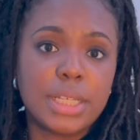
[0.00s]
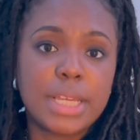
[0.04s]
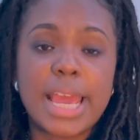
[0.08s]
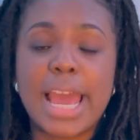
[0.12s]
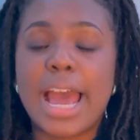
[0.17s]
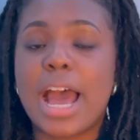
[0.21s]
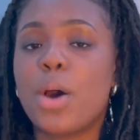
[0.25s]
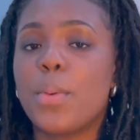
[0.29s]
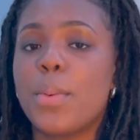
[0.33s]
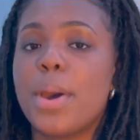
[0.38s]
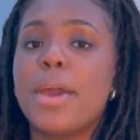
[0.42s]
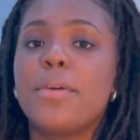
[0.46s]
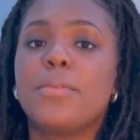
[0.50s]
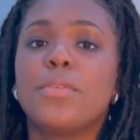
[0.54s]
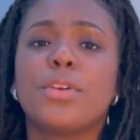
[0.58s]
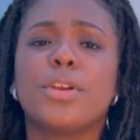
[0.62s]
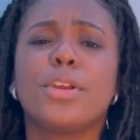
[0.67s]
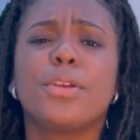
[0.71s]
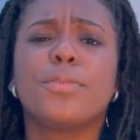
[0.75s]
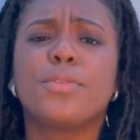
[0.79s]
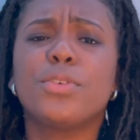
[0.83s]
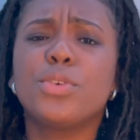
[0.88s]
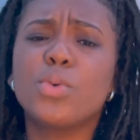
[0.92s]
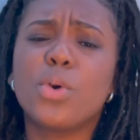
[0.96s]
However,
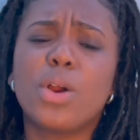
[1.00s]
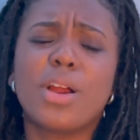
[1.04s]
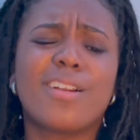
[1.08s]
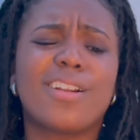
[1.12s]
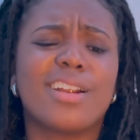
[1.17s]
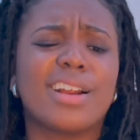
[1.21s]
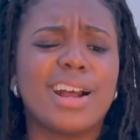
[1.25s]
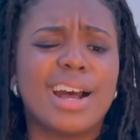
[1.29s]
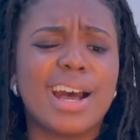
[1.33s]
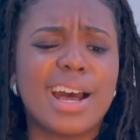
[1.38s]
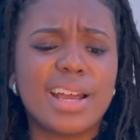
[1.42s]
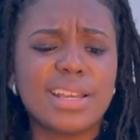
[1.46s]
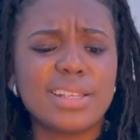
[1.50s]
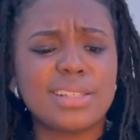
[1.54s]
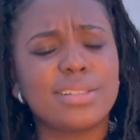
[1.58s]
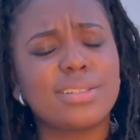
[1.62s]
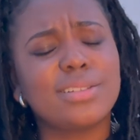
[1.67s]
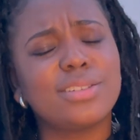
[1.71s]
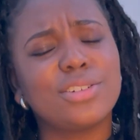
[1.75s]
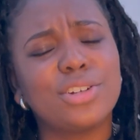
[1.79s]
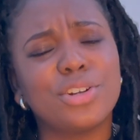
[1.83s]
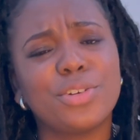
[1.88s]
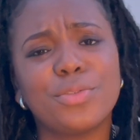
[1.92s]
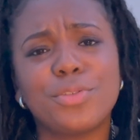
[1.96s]
if you are a
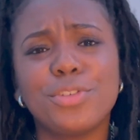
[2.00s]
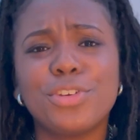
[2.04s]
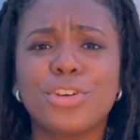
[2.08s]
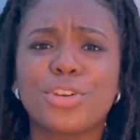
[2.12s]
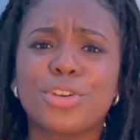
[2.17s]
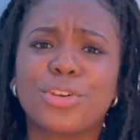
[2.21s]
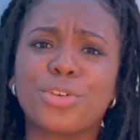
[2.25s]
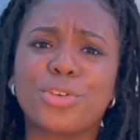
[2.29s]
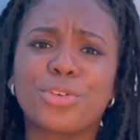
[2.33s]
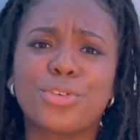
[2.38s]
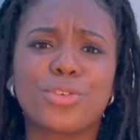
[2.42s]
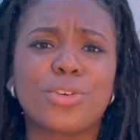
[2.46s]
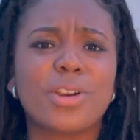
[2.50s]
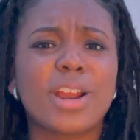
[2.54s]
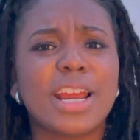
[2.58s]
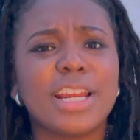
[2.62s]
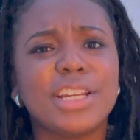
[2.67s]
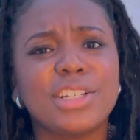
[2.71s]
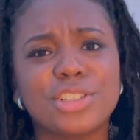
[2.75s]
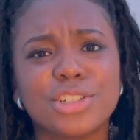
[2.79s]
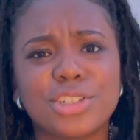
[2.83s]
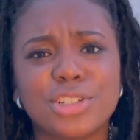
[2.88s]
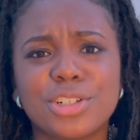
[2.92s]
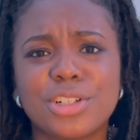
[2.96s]
hustler, if you're a
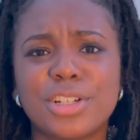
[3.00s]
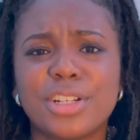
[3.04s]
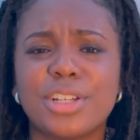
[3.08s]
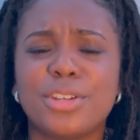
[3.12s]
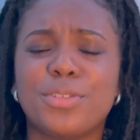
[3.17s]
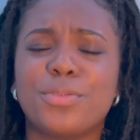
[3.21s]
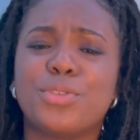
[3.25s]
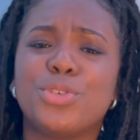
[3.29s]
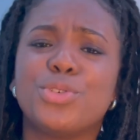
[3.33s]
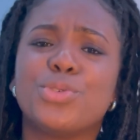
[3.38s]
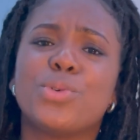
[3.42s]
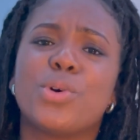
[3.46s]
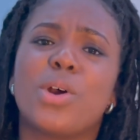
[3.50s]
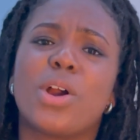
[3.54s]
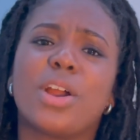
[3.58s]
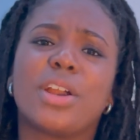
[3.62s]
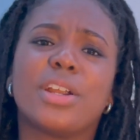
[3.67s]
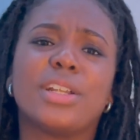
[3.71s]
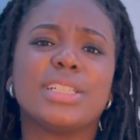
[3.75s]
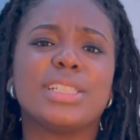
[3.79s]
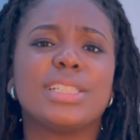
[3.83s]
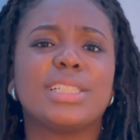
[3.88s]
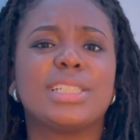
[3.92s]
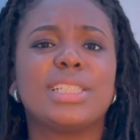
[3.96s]
grinder, if you are
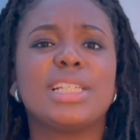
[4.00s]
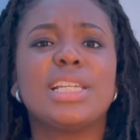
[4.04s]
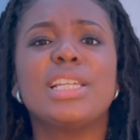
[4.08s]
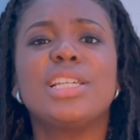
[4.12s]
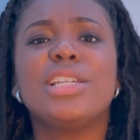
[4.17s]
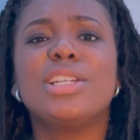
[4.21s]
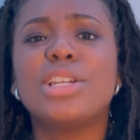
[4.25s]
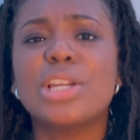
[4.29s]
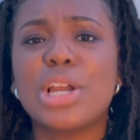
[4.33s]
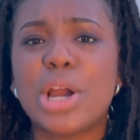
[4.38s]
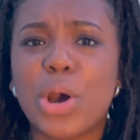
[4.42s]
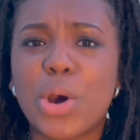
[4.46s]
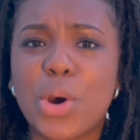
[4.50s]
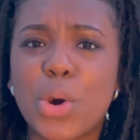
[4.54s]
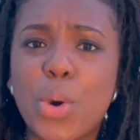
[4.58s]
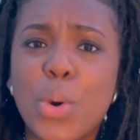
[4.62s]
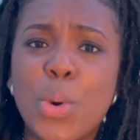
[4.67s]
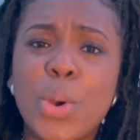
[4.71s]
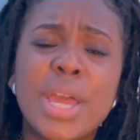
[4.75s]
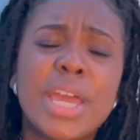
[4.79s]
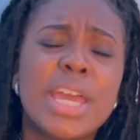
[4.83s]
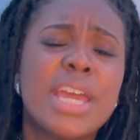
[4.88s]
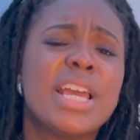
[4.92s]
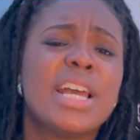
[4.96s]
a CEO,